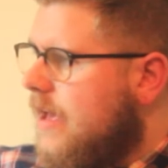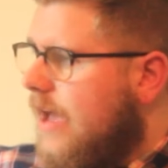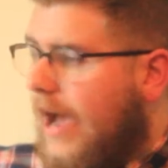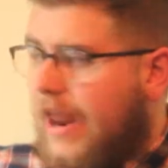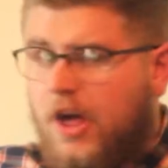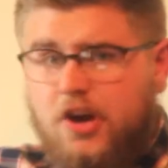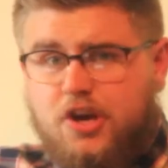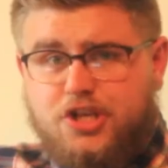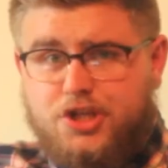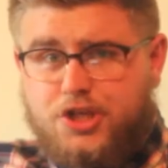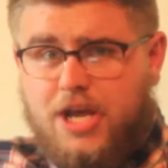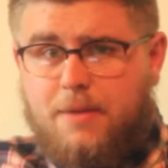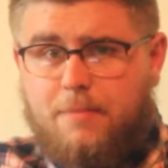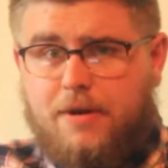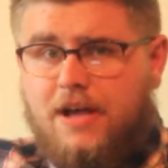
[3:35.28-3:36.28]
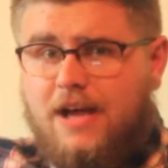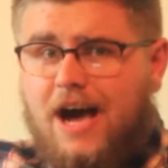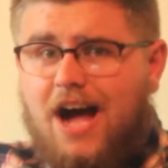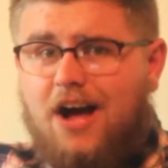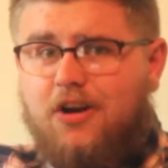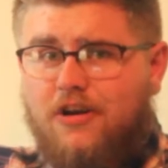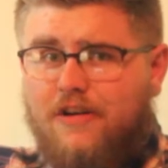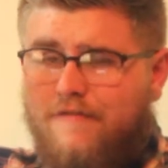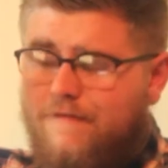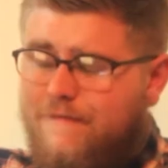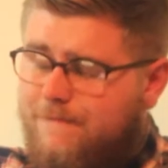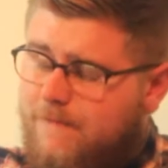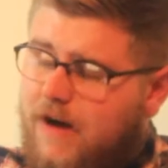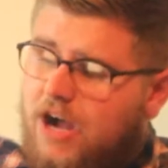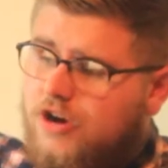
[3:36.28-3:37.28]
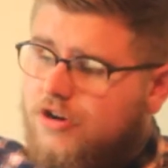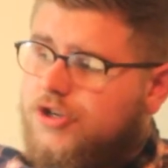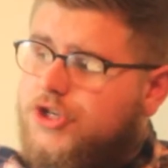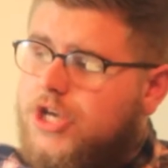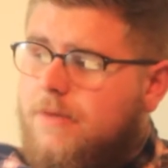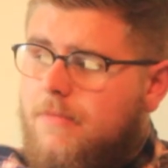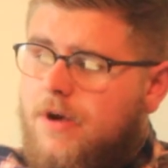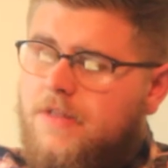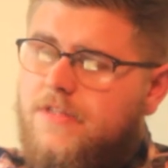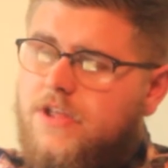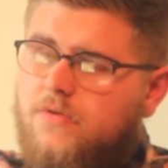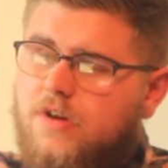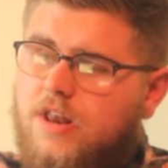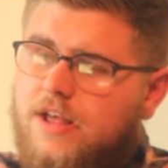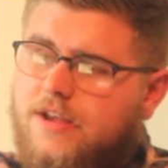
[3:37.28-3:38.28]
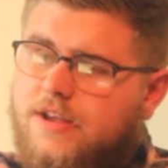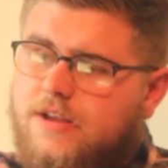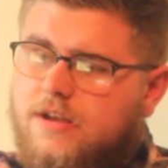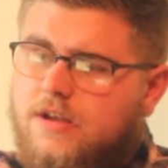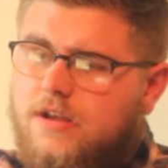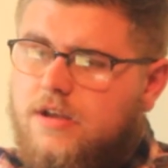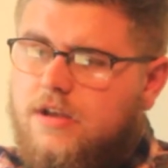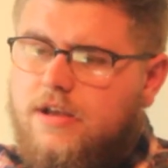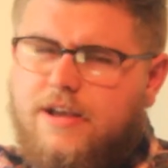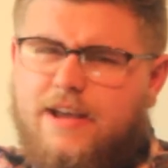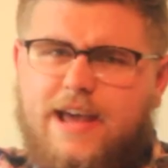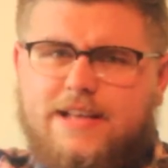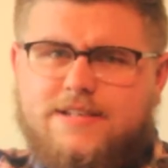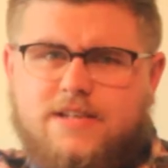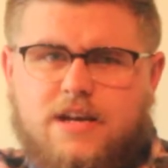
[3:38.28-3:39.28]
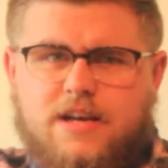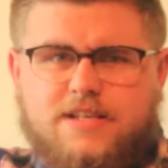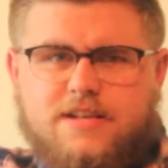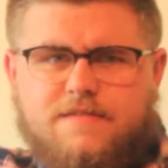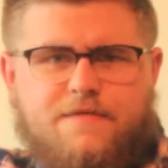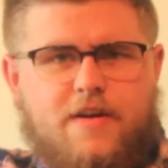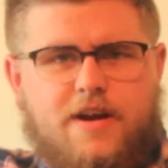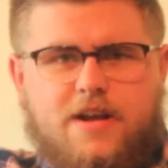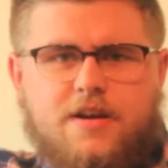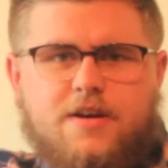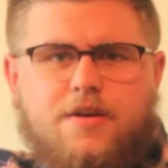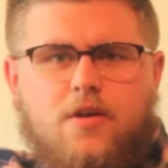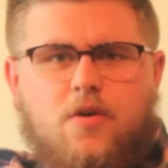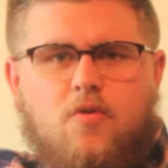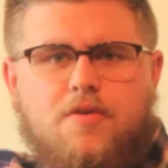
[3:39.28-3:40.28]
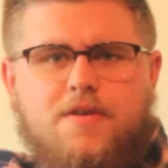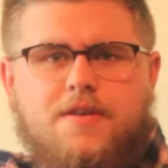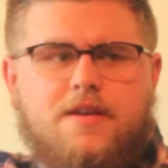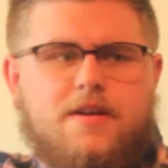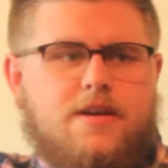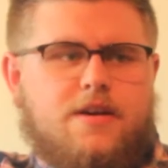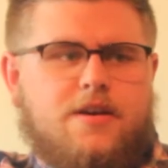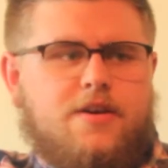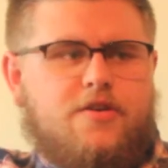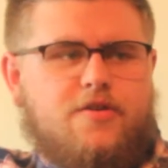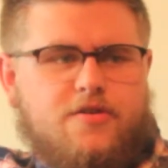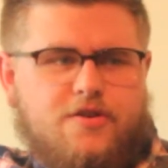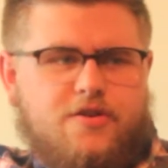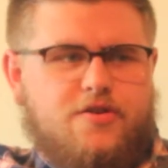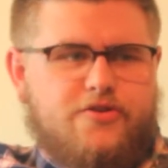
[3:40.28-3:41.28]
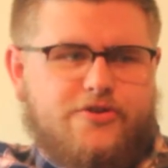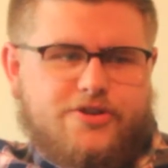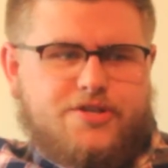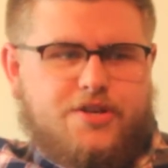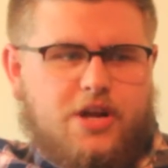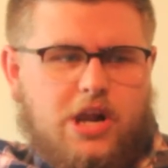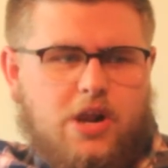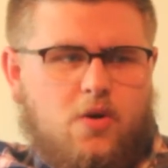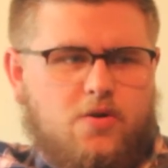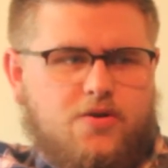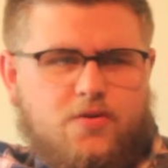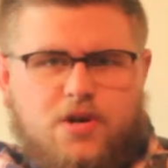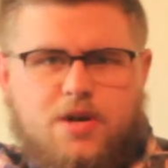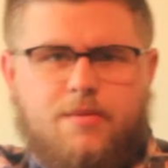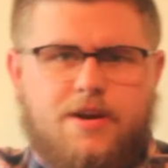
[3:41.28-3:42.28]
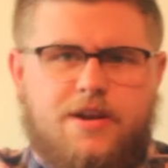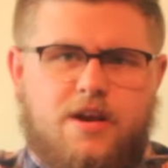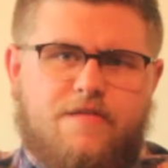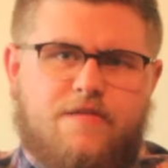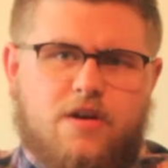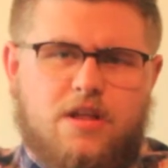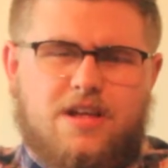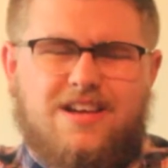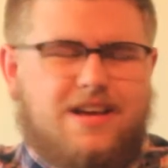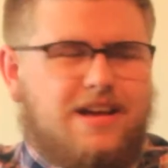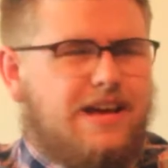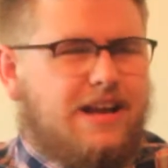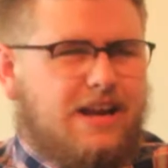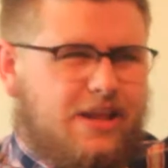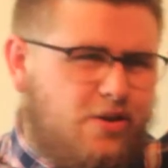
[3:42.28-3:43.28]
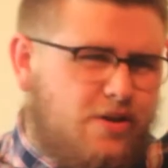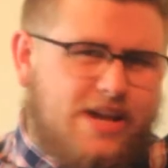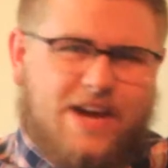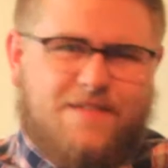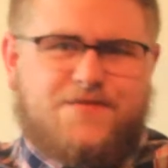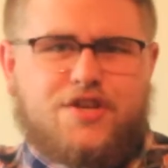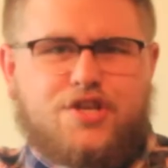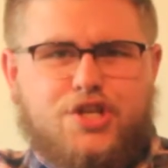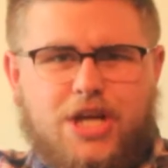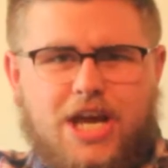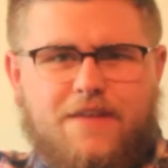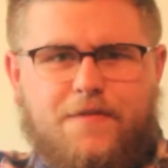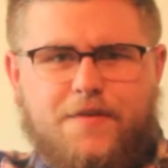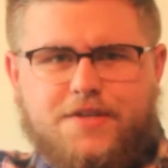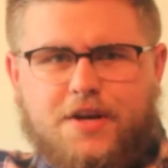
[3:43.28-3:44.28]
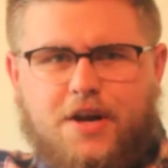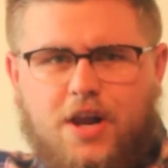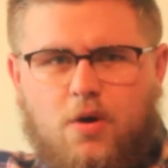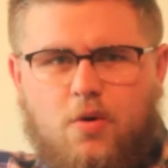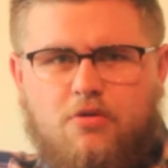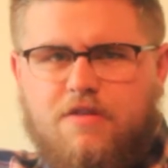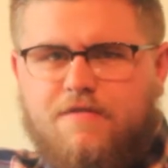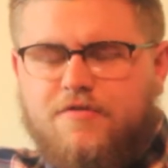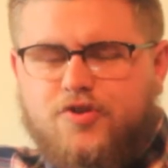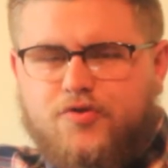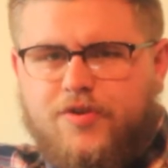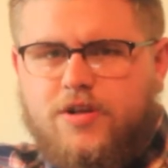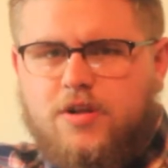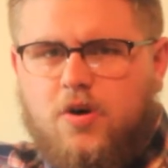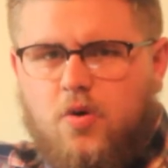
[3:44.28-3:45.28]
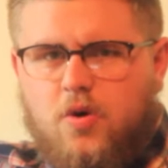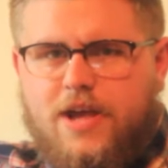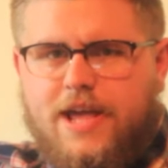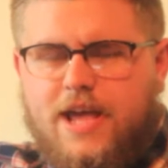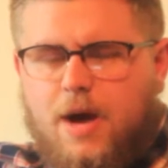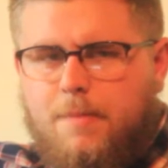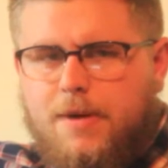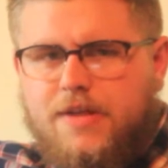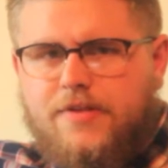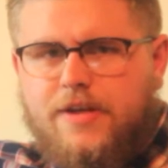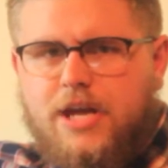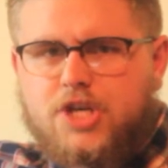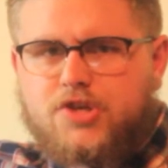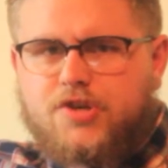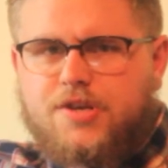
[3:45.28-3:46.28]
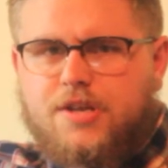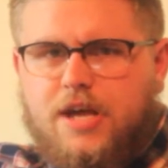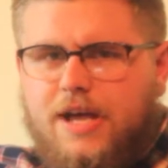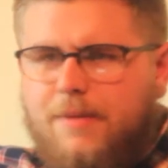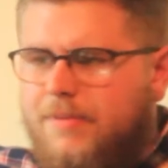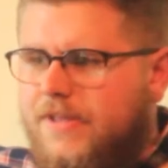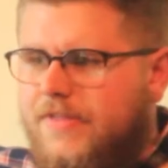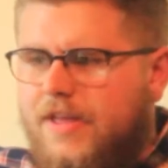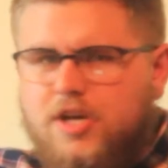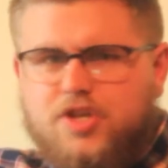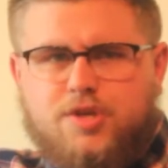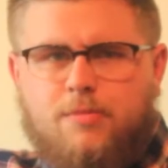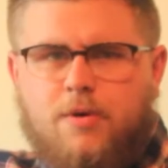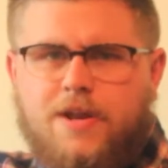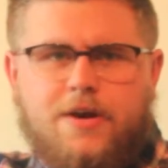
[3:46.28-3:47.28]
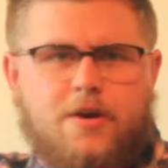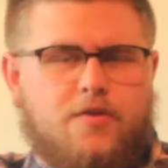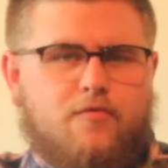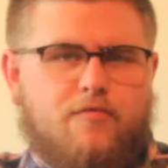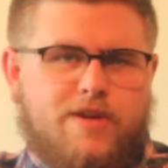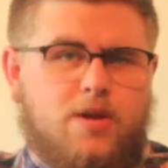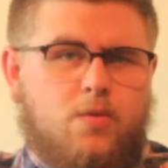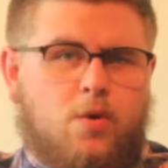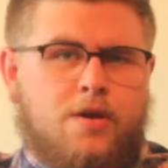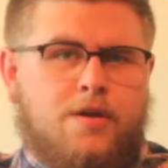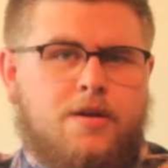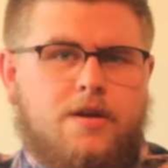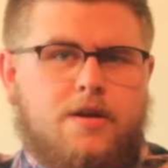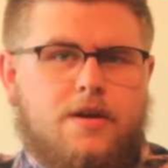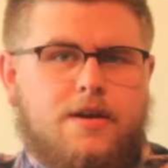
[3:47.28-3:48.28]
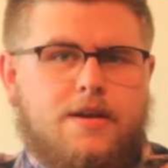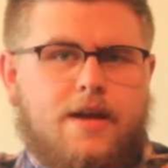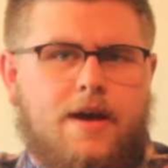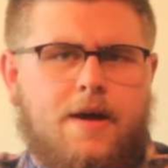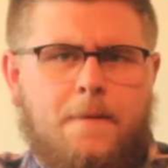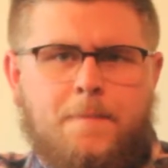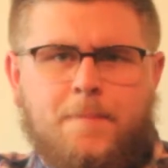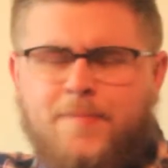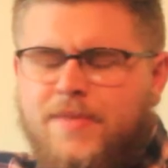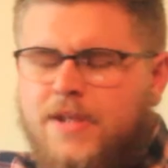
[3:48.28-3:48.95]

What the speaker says: And I got jip. I got jip, man. They were like, it's a freaking clone. You're using a clone, don't come in here for... Who gives a shit if it's a clone or if it's real? Okay, I paid the extra money and got the real one. Yeah?